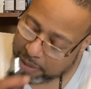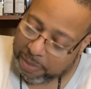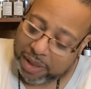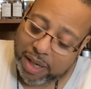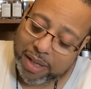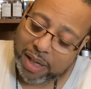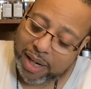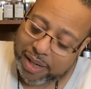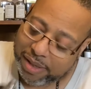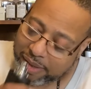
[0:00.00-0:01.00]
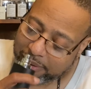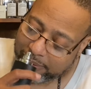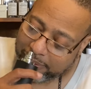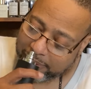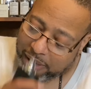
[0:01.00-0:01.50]
But nonetheless,
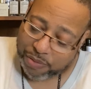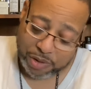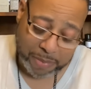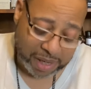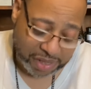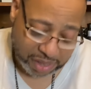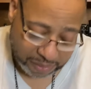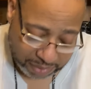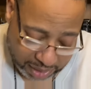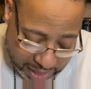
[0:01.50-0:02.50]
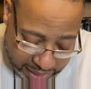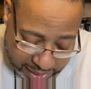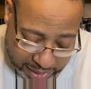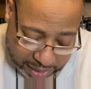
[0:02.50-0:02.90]
this was my scent of the day,